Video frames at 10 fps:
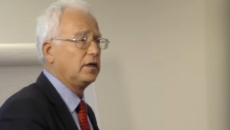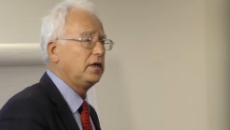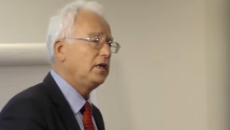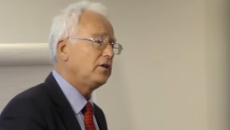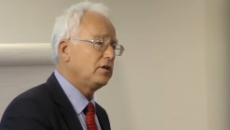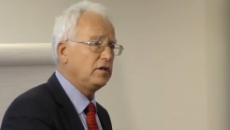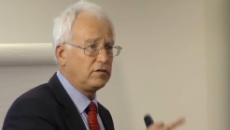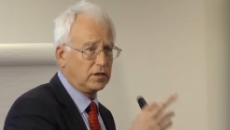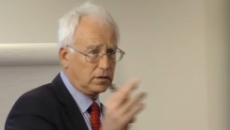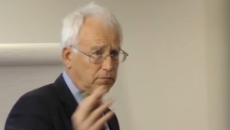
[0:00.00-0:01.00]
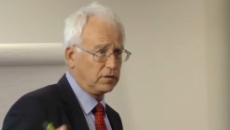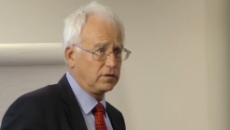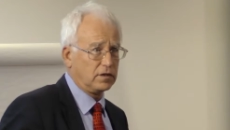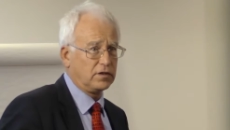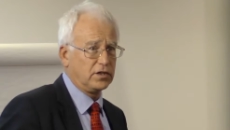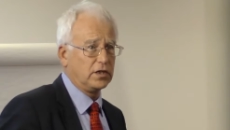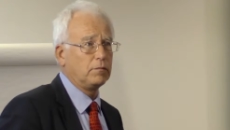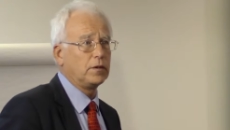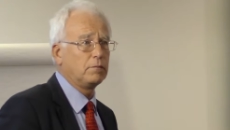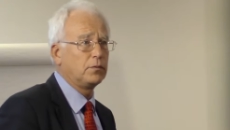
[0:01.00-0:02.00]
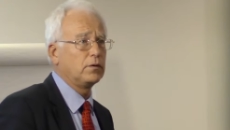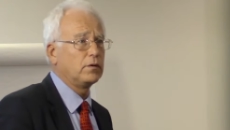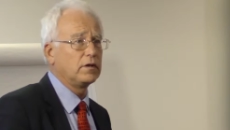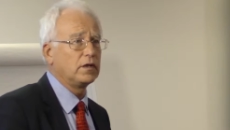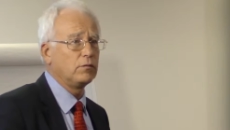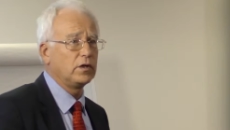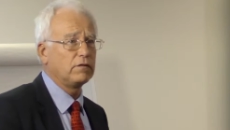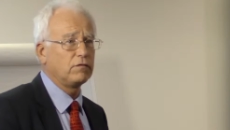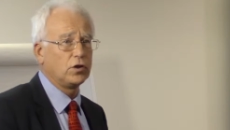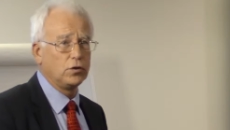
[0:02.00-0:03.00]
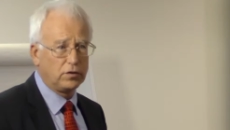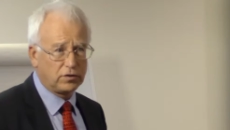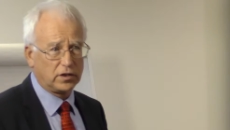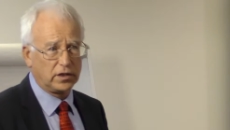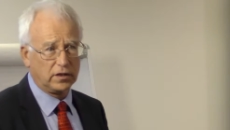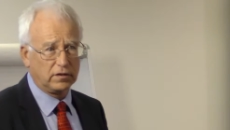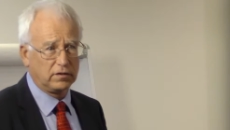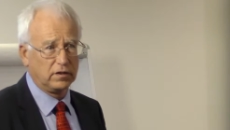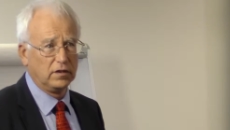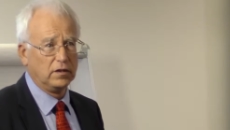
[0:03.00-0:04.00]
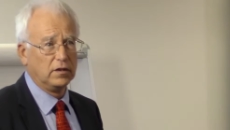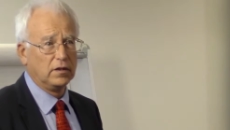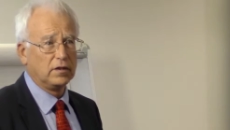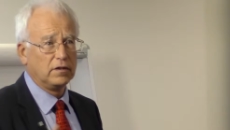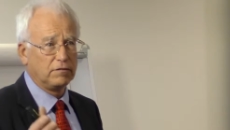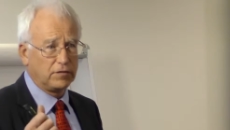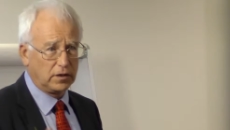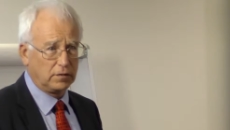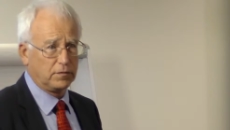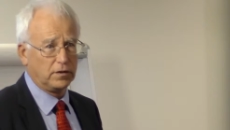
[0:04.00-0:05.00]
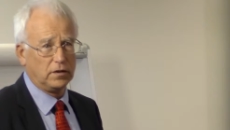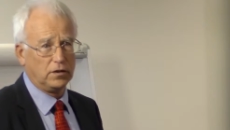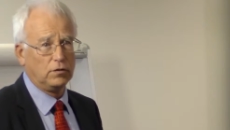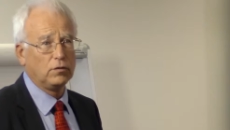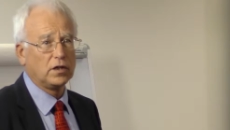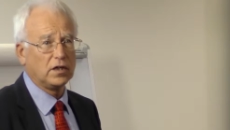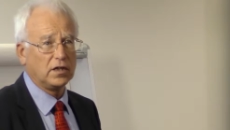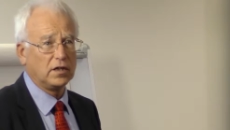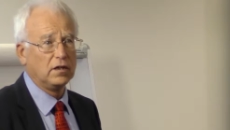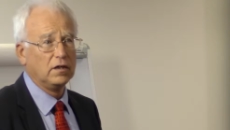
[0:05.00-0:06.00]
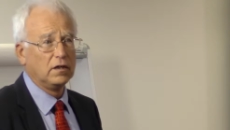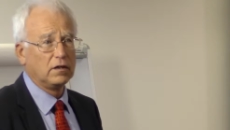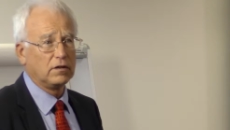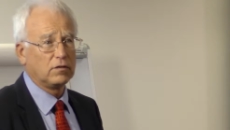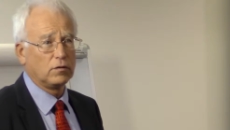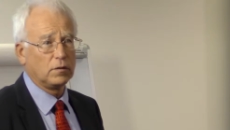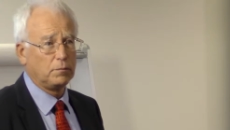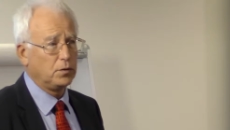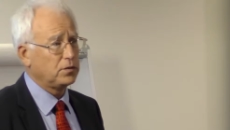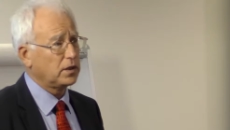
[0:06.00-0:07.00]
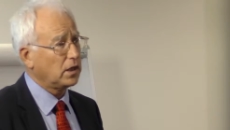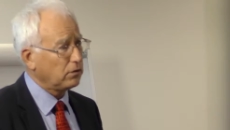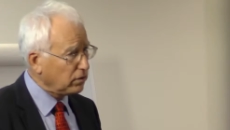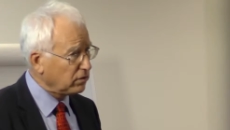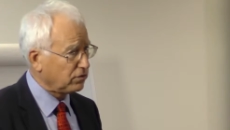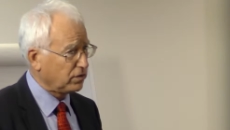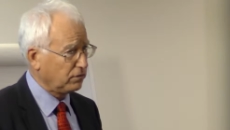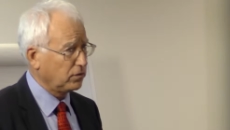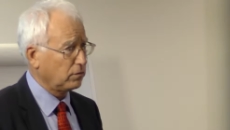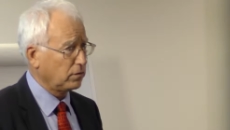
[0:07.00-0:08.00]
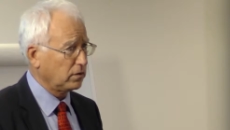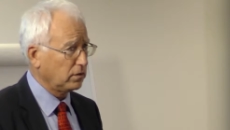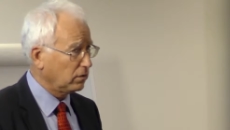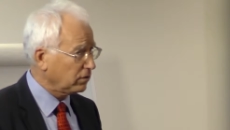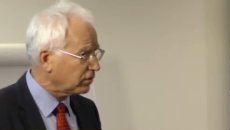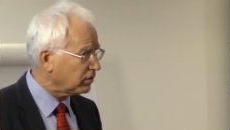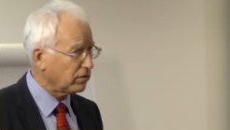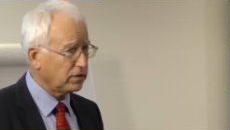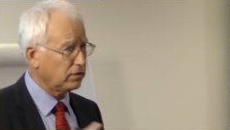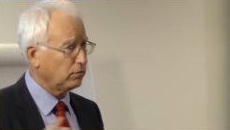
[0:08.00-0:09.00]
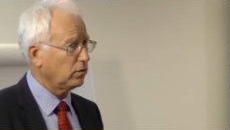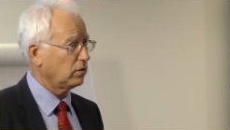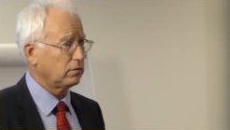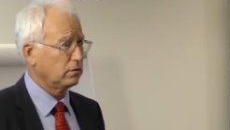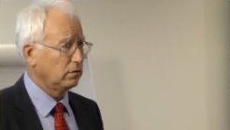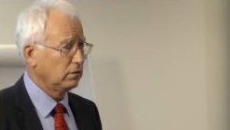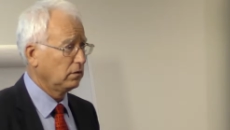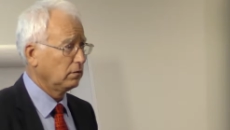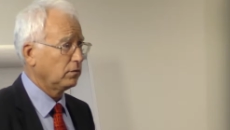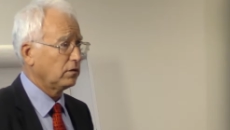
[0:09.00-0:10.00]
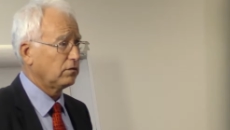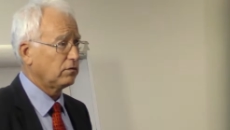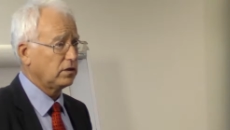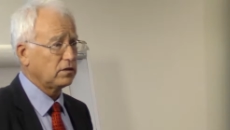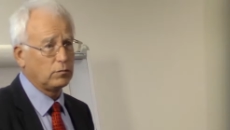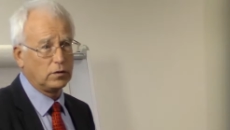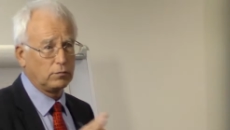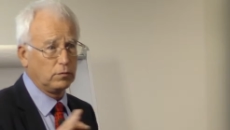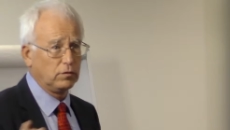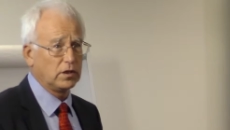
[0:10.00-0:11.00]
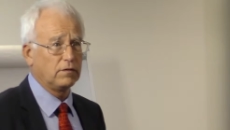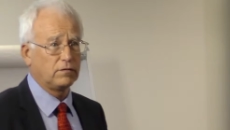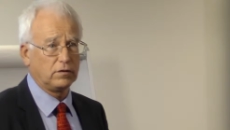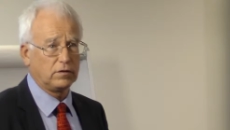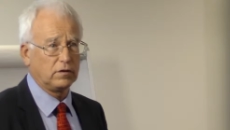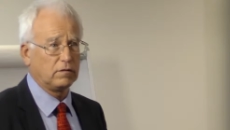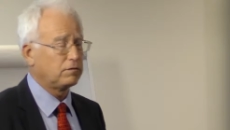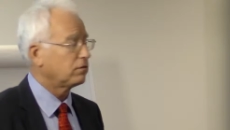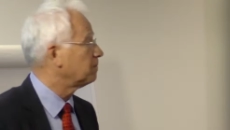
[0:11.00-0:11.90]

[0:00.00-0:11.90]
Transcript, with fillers: Each of these elements are terribly important that we have good science developed in the UK that's going to push our industry forward, not just the rest of the world, because the rest of the world will look after itself.